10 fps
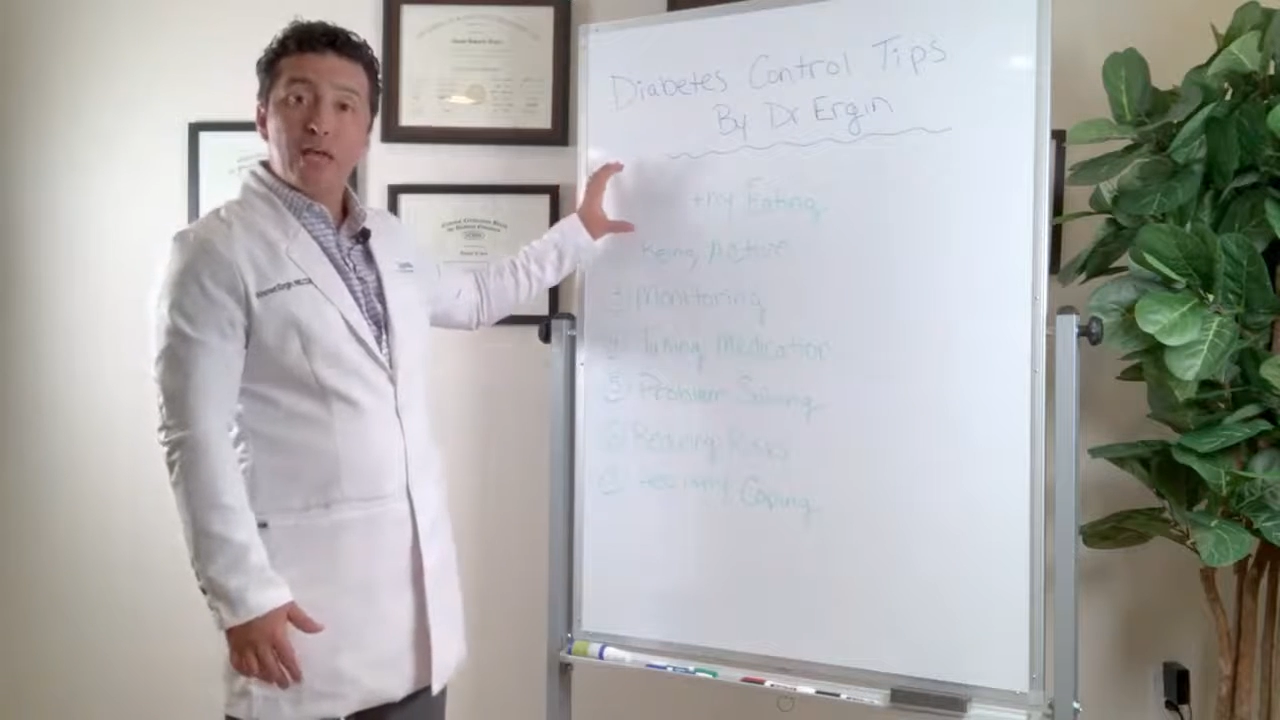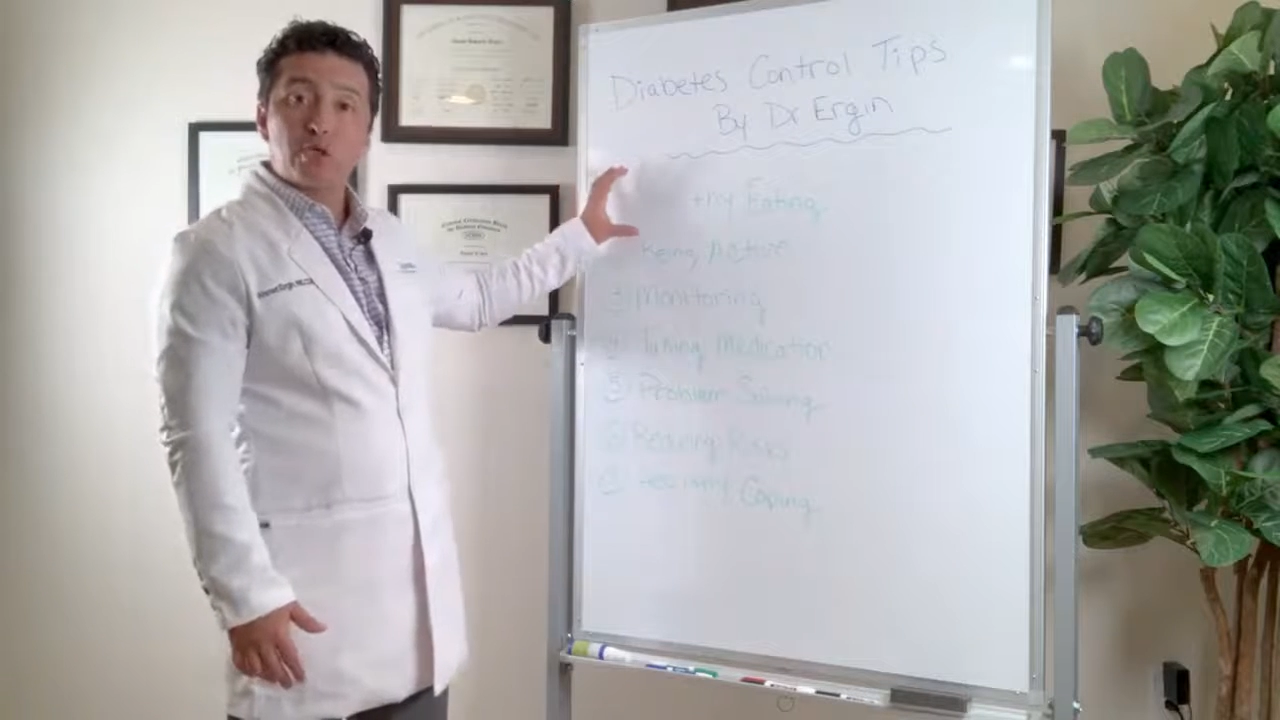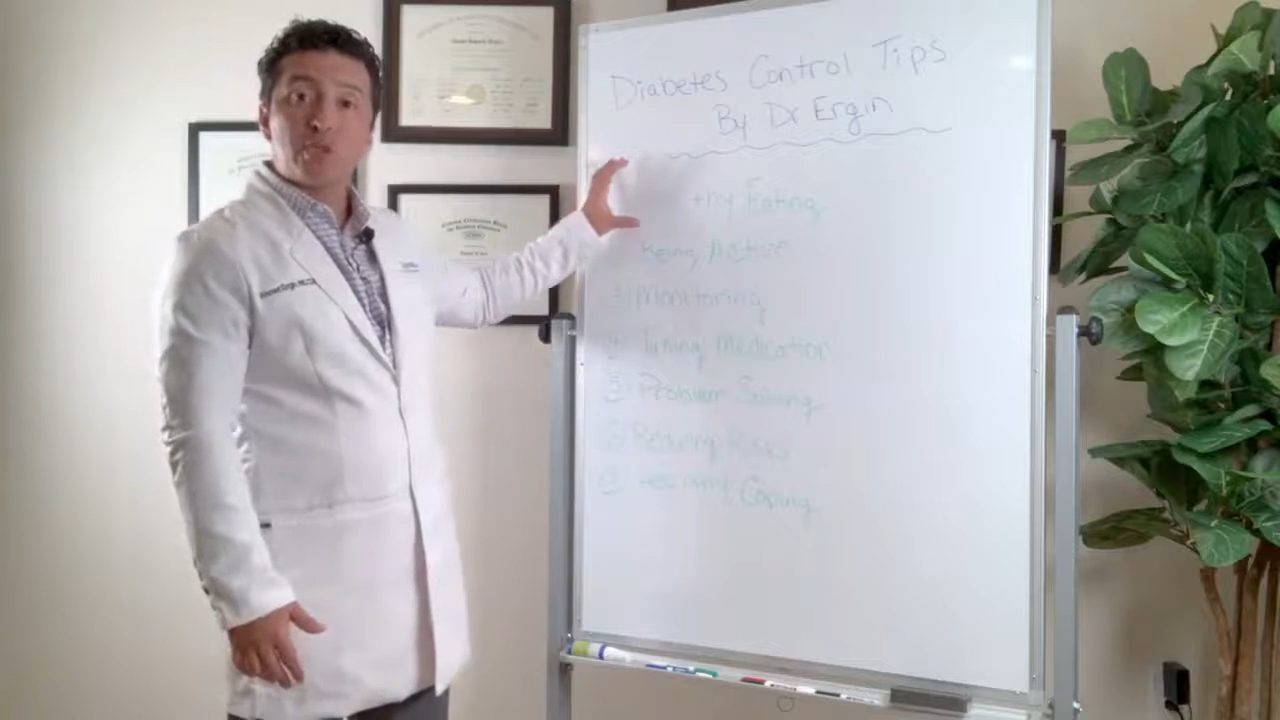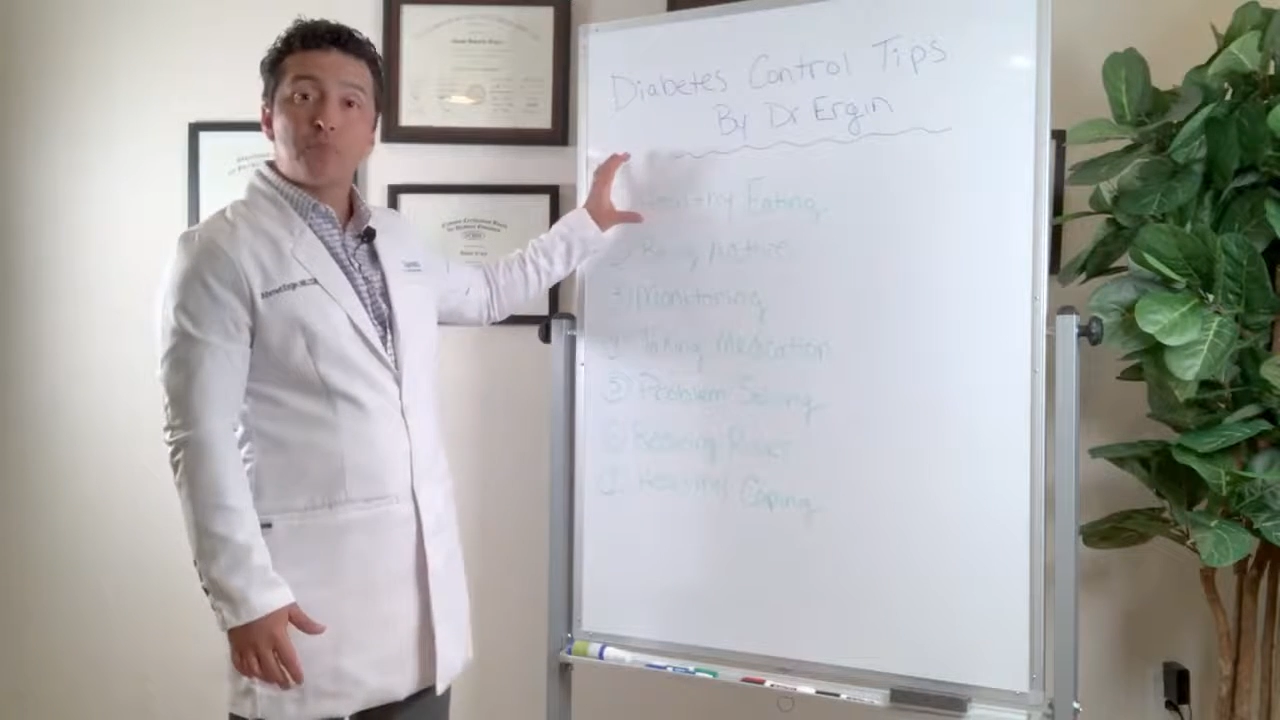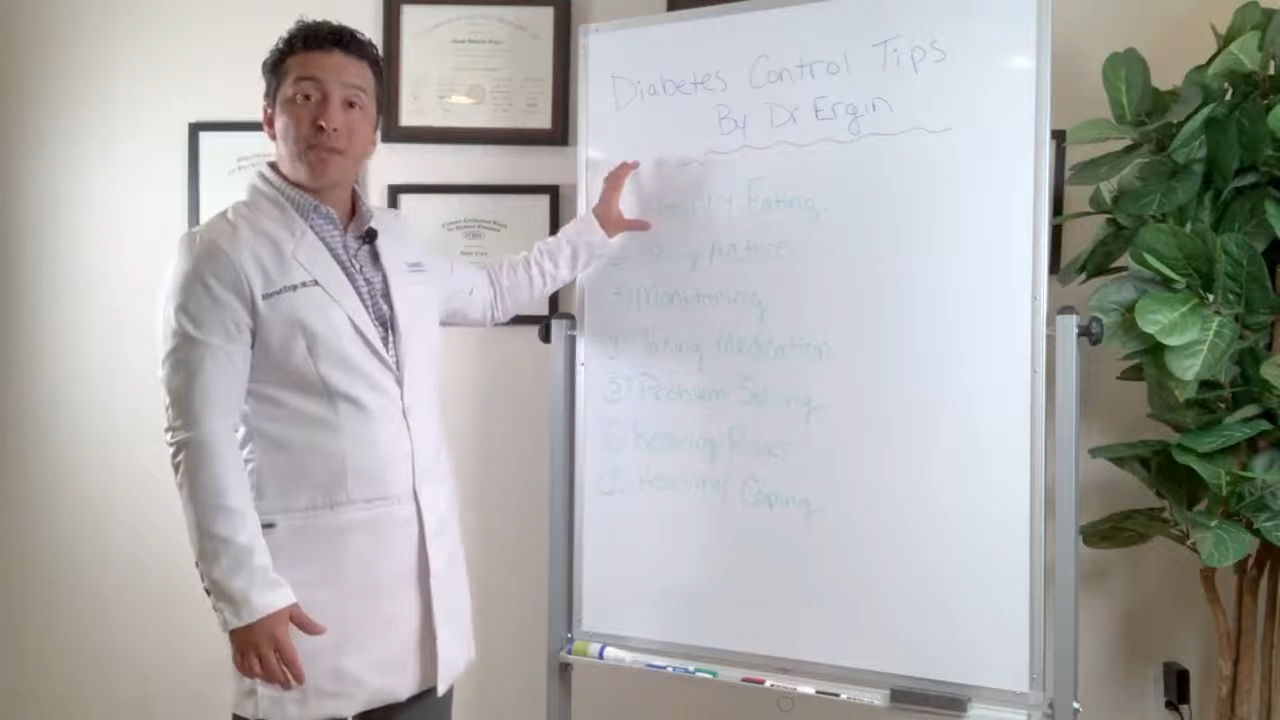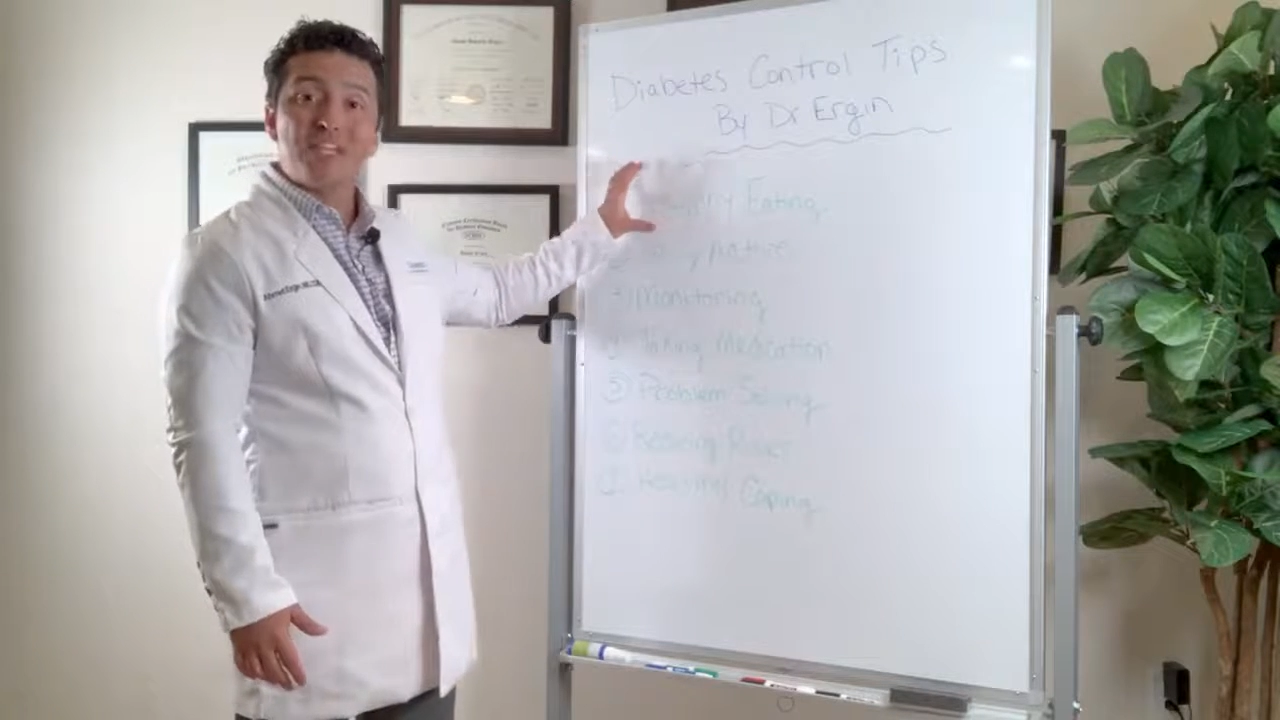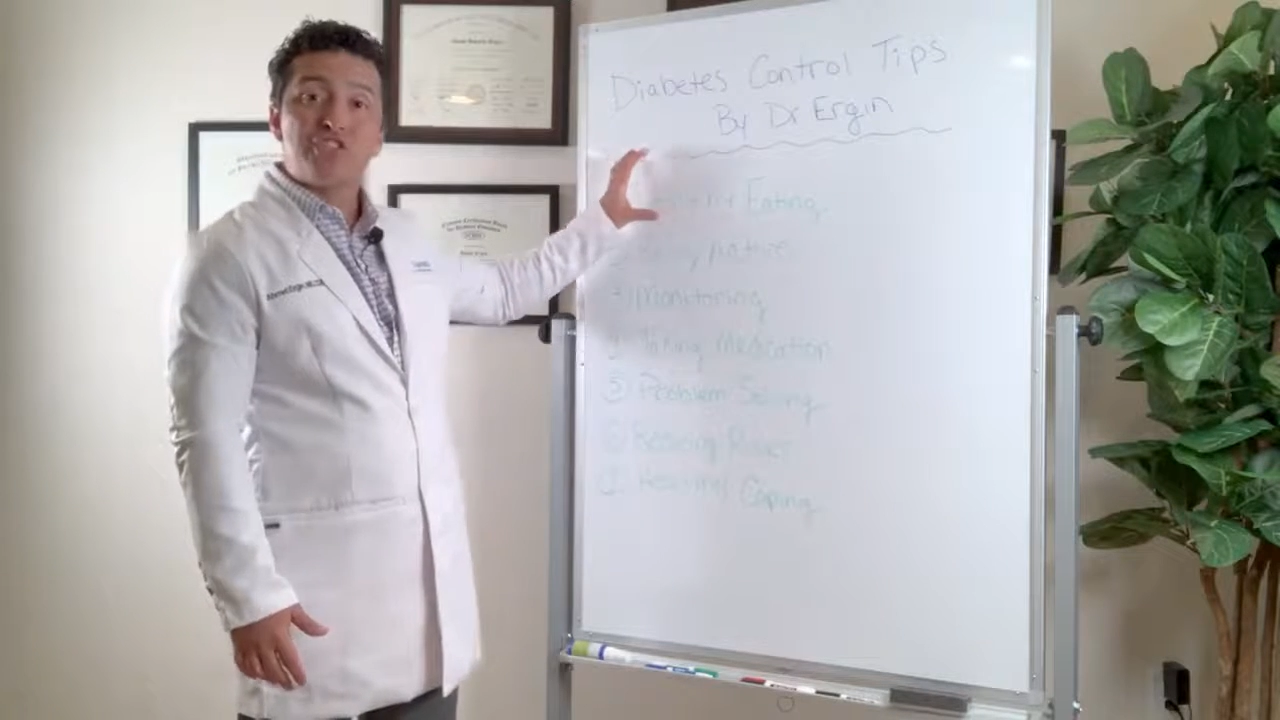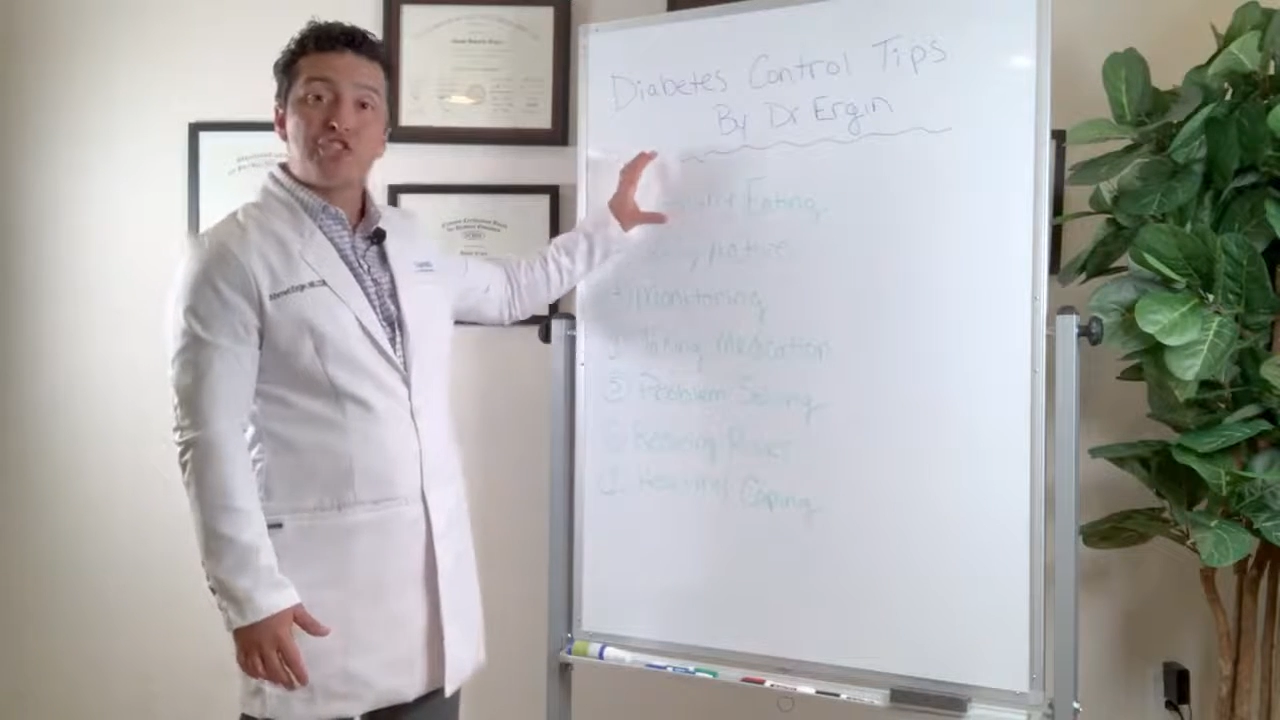actually make